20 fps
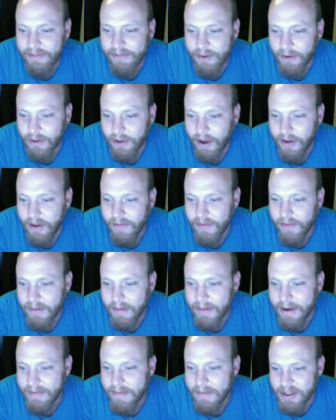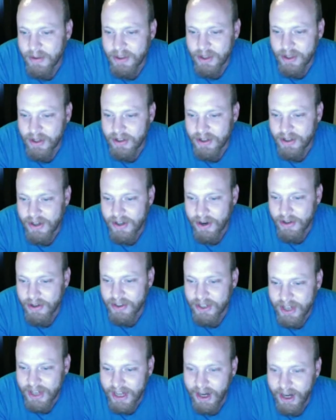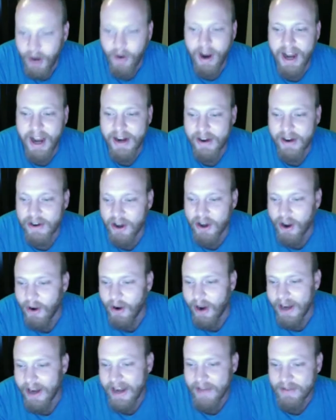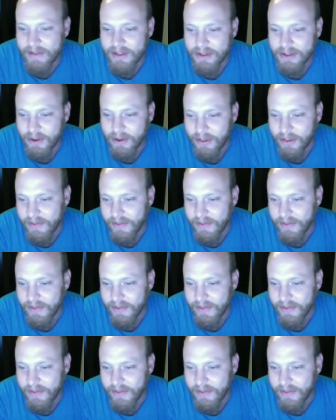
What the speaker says: When Jon Snow, she's like, oh, I don't know, I never saw the vision.